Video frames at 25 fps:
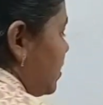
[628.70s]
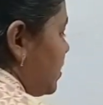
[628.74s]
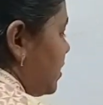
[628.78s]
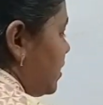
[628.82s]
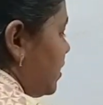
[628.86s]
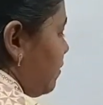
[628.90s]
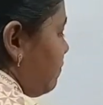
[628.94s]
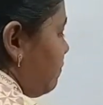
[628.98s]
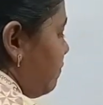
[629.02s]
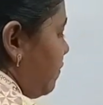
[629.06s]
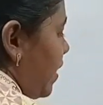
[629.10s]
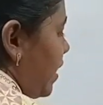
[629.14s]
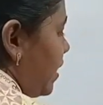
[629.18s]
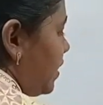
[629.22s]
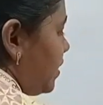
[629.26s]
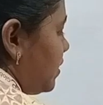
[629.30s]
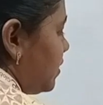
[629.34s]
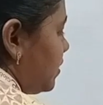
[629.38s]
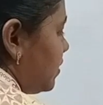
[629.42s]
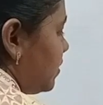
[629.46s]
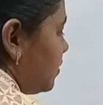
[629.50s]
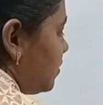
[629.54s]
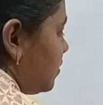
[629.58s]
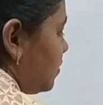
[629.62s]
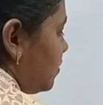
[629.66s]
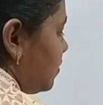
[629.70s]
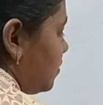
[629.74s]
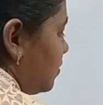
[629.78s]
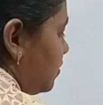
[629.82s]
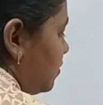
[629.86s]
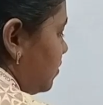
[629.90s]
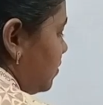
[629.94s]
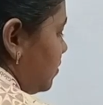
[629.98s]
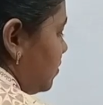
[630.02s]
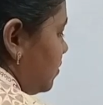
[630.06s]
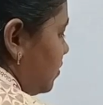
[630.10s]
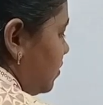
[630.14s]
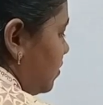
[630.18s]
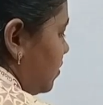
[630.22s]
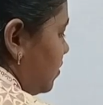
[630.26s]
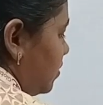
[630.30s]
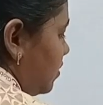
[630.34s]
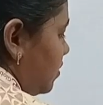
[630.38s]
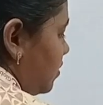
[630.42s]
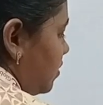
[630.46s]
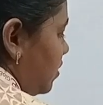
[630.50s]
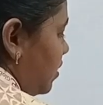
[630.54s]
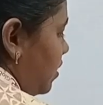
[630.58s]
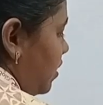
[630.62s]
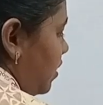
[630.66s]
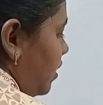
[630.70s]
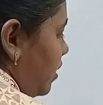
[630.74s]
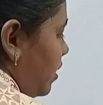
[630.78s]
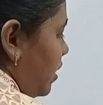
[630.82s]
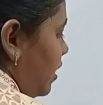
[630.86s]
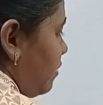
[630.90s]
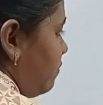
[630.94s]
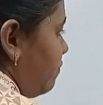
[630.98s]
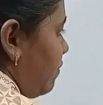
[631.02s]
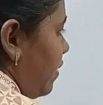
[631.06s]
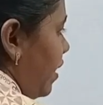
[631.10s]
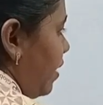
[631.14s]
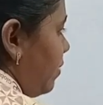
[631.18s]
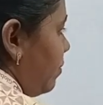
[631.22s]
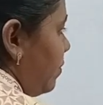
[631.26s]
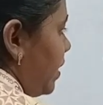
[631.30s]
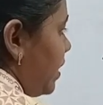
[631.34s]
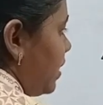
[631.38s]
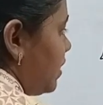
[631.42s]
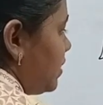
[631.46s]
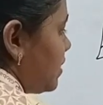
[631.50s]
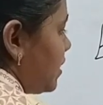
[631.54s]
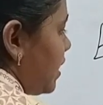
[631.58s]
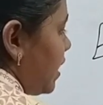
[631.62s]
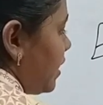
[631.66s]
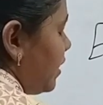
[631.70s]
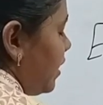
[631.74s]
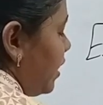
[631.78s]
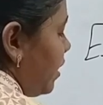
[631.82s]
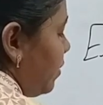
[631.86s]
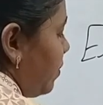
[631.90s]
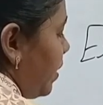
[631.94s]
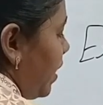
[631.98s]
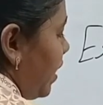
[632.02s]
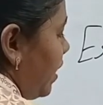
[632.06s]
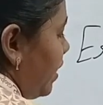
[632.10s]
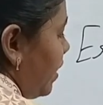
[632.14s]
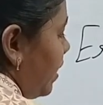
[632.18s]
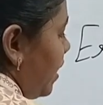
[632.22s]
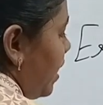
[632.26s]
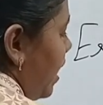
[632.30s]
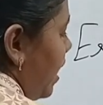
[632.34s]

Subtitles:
is defect? Defect means nothing but